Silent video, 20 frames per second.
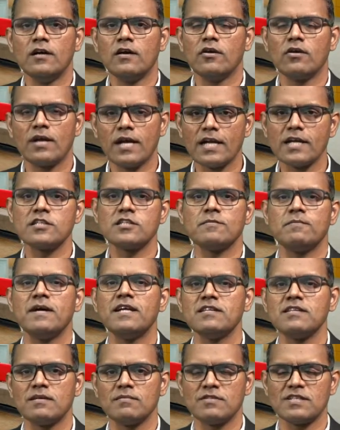you got to
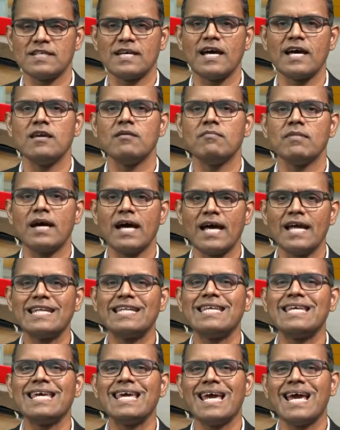spend some time at
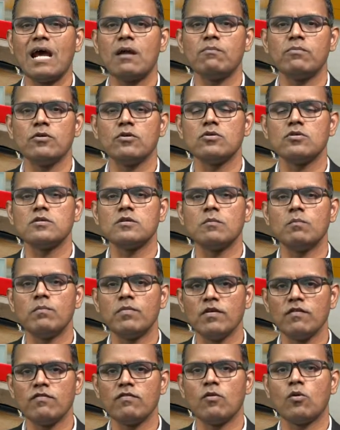the airport
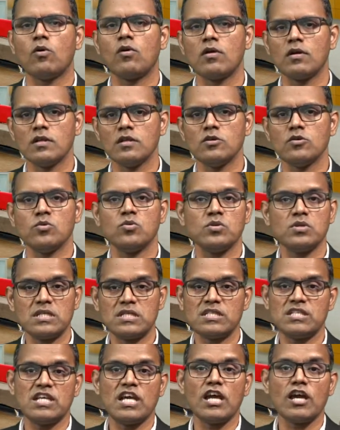before you
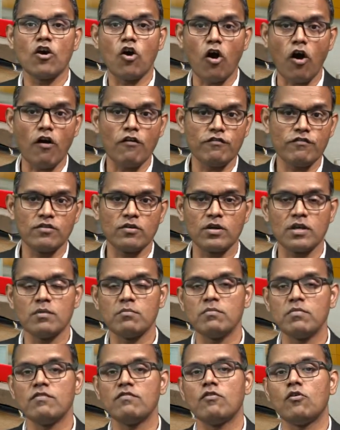take off. Okay,
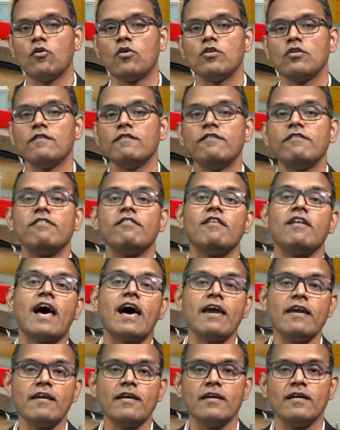before you
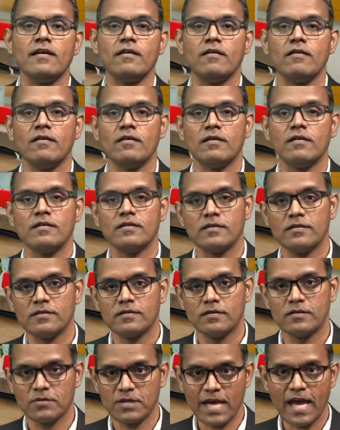fly.
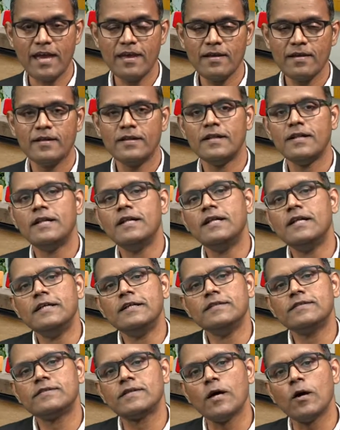Okay,
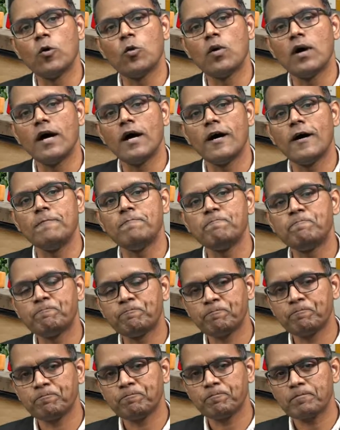so
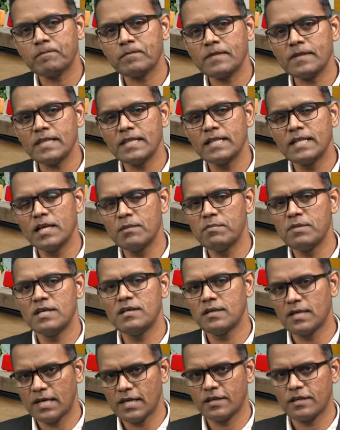let
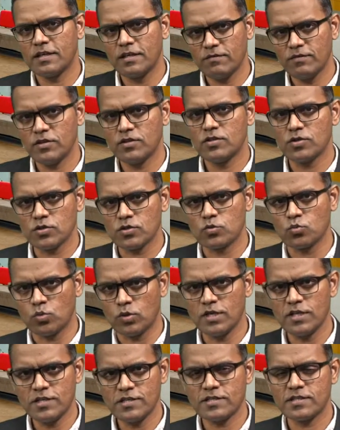me give you those
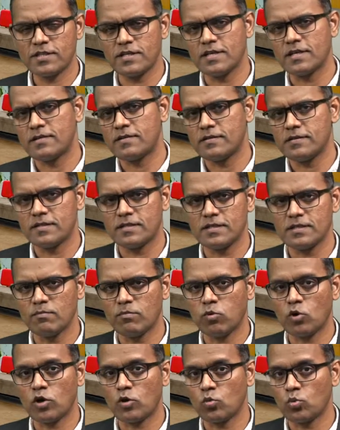words, the
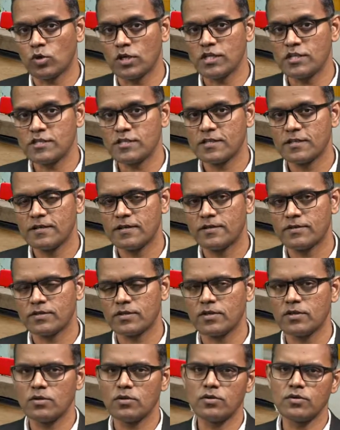important words.
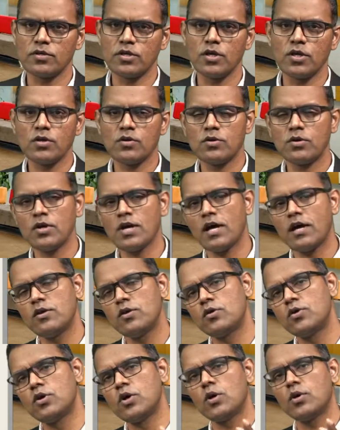So
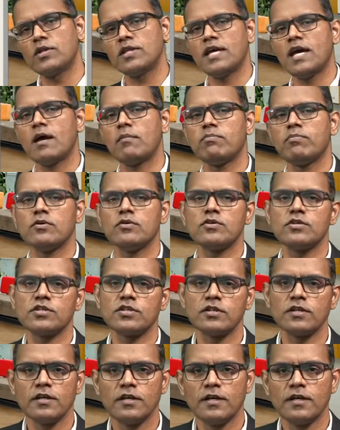you go to the airport